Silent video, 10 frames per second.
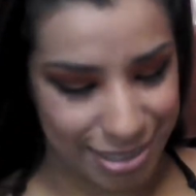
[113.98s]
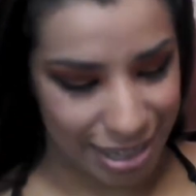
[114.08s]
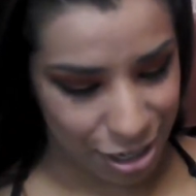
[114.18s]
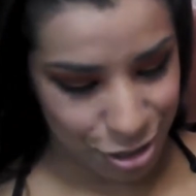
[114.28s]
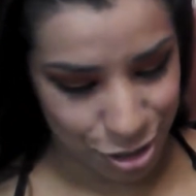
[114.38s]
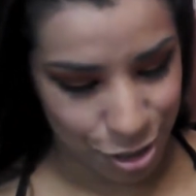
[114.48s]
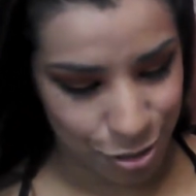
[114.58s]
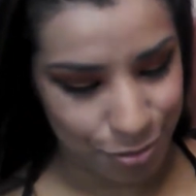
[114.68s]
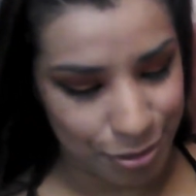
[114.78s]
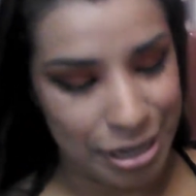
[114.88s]
I don't
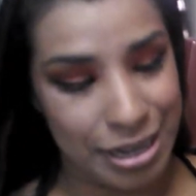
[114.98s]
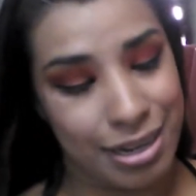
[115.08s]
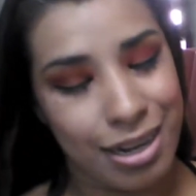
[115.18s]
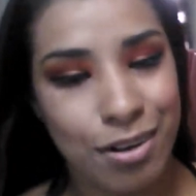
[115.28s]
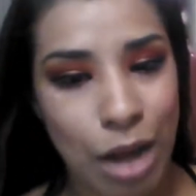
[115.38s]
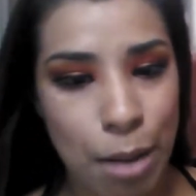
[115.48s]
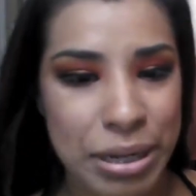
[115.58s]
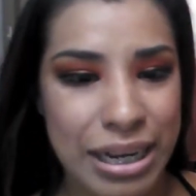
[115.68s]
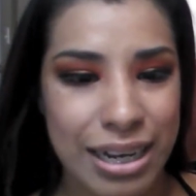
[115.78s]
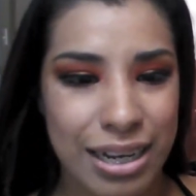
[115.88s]
know. I
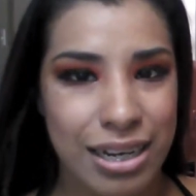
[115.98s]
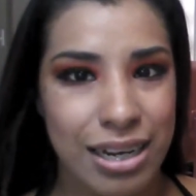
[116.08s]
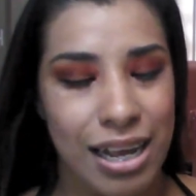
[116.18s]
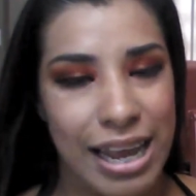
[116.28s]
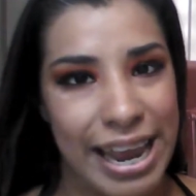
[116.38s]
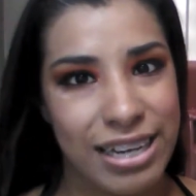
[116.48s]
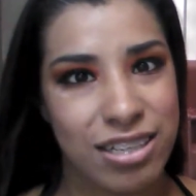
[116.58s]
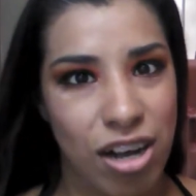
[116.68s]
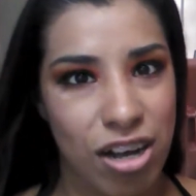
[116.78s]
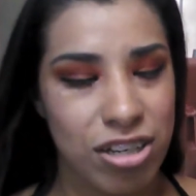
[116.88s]
mean,
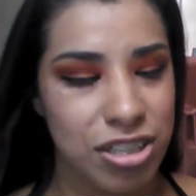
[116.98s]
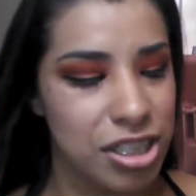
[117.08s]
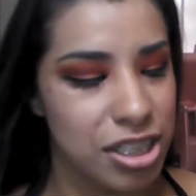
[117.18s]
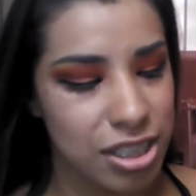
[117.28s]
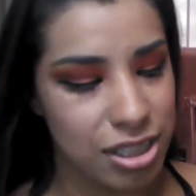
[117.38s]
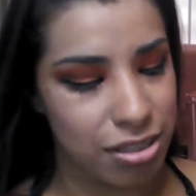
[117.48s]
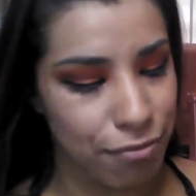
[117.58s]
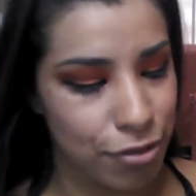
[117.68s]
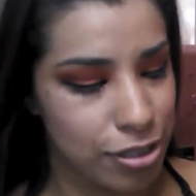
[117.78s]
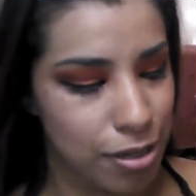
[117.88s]
$8
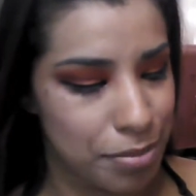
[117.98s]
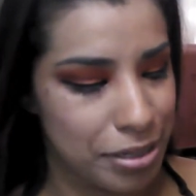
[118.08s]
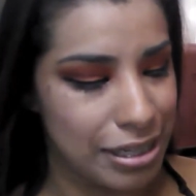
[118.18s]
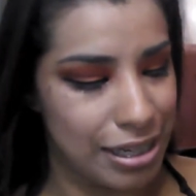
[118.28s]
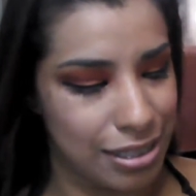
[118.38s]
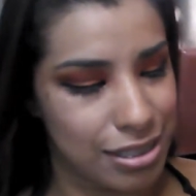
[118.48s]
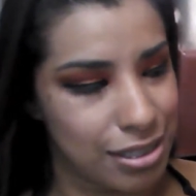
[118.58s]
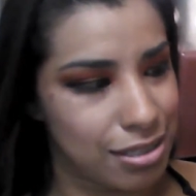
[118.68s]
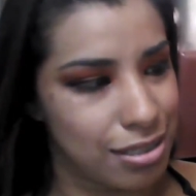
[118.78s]
for something that is